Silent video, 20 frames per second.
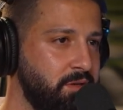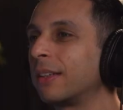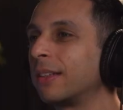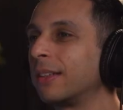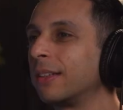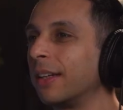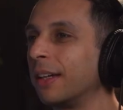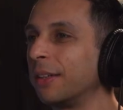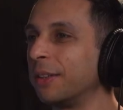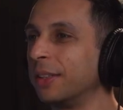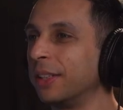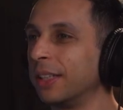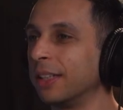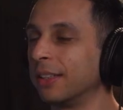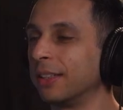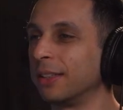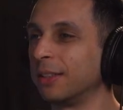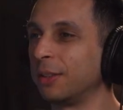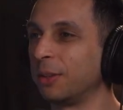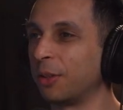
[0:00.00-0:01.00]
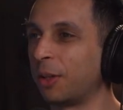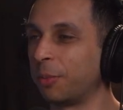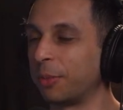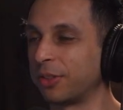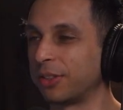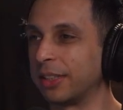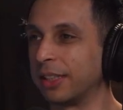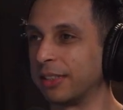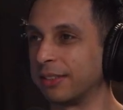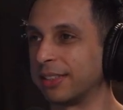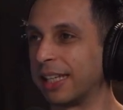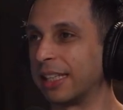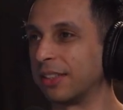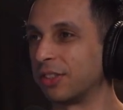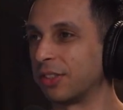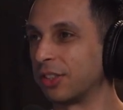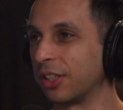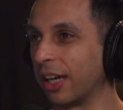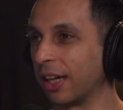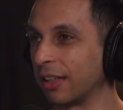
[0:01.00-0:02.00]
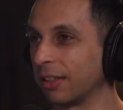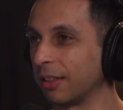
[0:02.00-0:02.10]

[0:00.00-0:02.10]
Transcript: Yeah, you almost need a sense check.